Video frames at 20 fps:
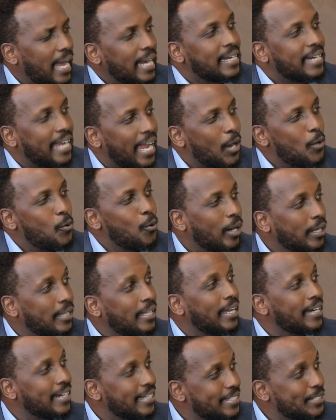guy who had the
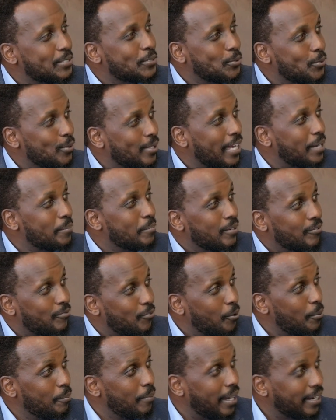energy to do that
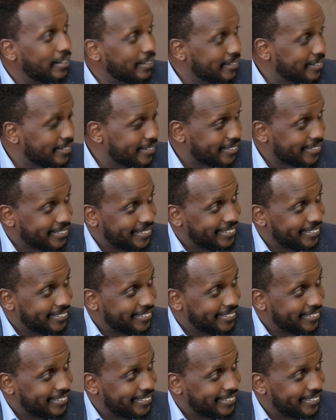before marriage